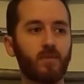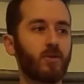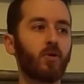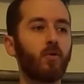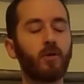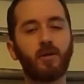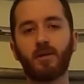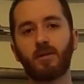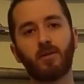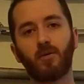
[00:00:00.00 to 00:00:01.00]

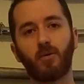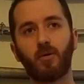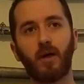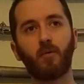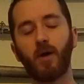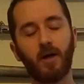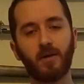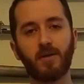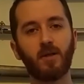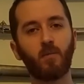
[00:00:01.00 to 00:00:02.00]
stolen or
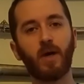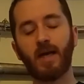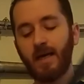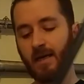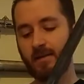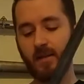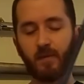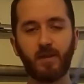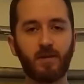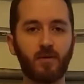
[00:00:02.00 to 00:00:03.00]
acquired in some way some
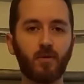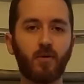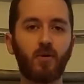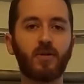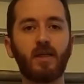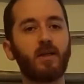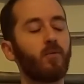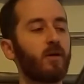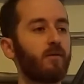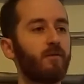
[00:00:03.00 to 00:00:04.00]
of these swords, and they
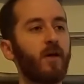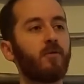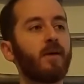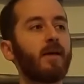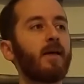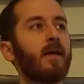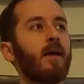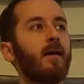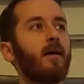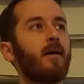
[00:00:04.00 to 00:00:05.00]
were very
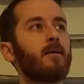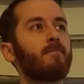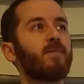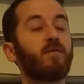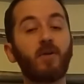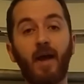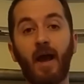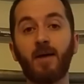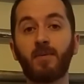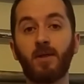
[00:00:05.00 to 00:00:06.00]

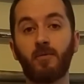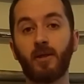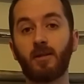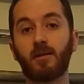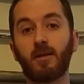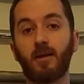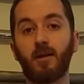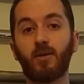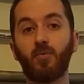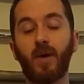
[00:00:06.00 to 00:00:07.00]
happy with
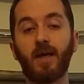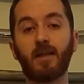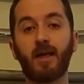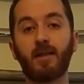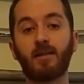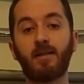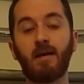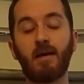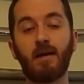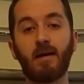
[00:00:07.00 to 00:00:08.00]
the way that
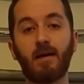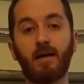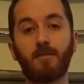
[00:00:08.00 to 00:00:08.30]
they